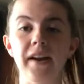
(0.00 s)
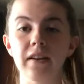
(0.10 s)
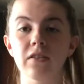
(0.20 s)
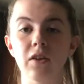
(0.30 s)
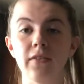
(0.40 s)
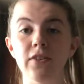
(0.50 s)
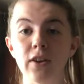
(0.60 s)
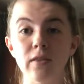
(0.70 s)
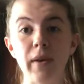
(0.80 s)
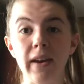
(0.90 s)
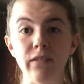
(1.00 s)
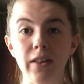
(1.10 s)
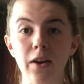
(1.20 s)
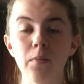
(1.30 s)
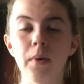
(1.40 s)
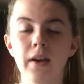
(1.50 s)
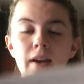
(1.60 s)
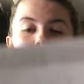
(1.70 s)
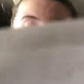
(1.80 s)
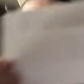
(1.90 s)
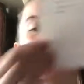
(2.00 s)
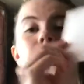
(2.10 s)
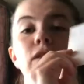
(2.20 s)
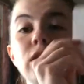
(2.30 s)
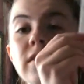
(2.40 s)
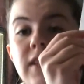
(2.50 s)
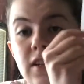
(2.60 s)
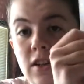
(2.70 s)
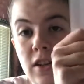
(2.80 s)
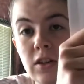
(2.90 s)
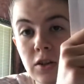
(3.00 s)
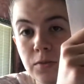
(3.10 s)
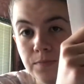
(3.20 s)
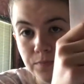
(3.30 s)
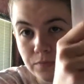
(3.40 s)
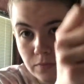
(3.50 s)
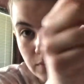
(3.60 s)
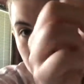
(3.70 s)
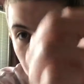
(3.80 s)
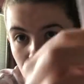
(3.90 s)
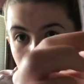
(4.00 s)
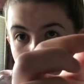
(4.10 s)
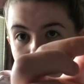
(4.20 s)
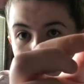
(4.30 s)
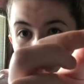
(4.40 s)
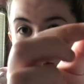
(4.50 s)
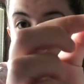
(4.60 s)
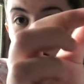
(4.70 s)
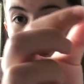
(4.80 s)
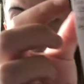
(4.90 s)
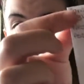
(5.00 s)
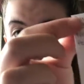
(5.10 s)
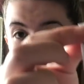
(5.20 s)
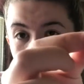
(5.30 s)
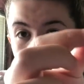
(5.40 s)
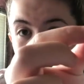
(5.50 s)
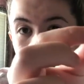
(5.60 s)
So I've addressed my envelope. So the first thing you're gonna do is in the top right corner,